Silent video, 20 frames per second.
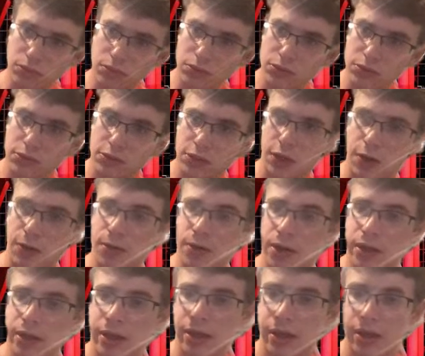So,
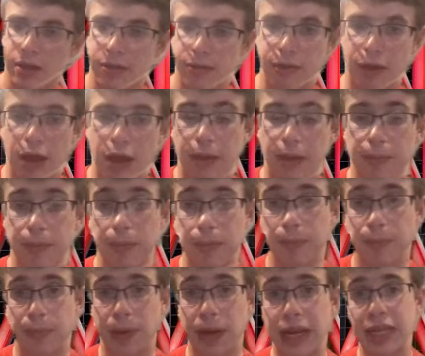
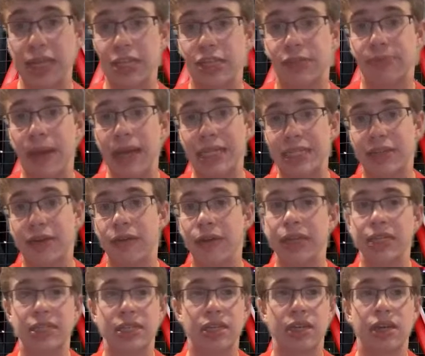but in this Met
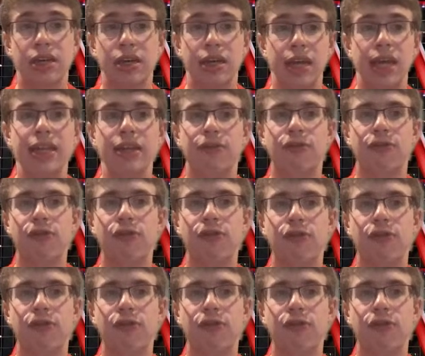series, in the first game,